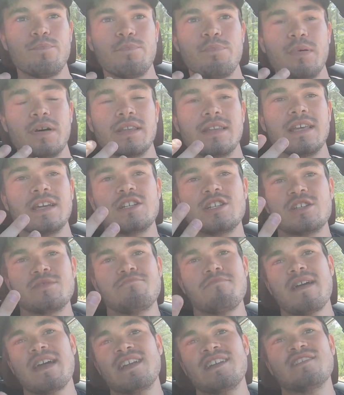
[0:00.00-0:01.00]
but they just
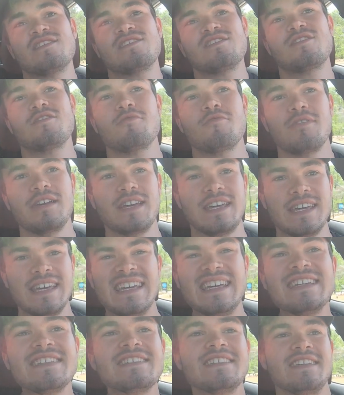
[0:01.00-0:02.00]
made it so
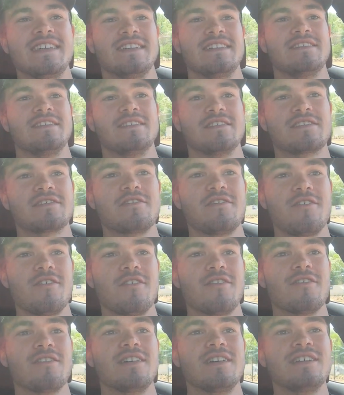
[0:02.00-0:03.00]
easy in this car.